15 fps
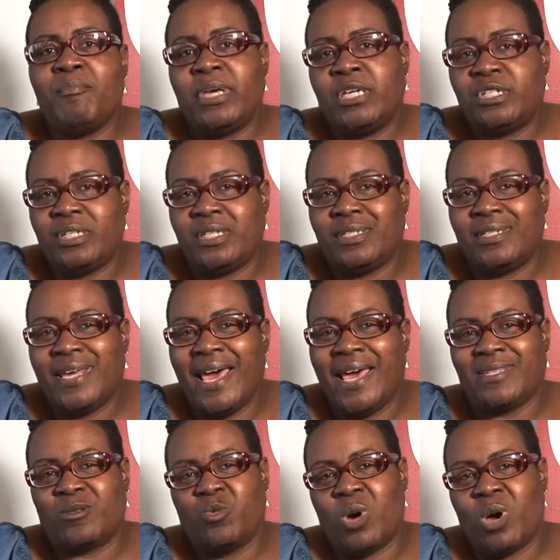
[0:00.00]
Our mission
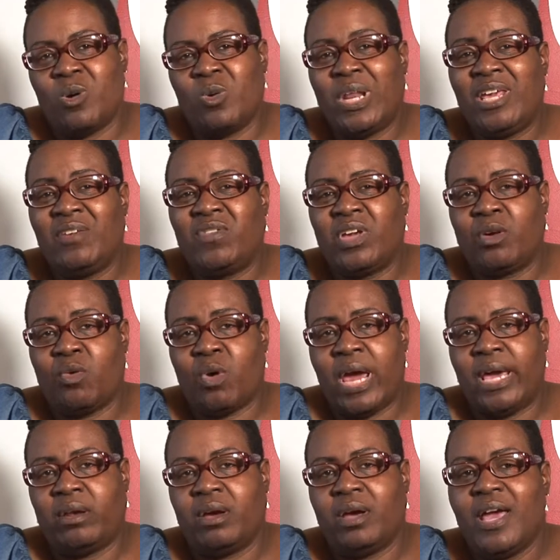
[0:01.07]
has grown even
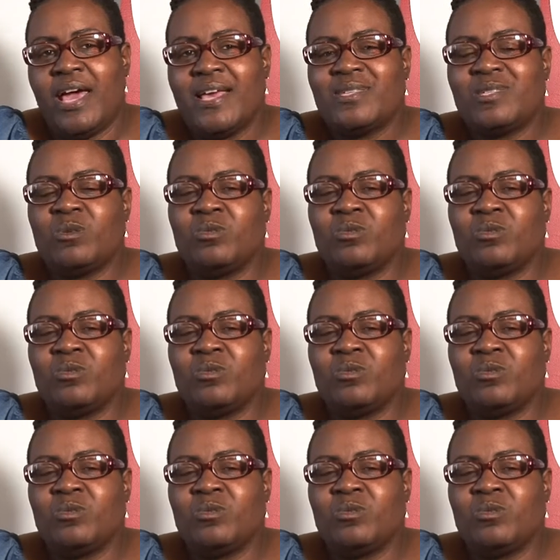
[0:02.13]
greater.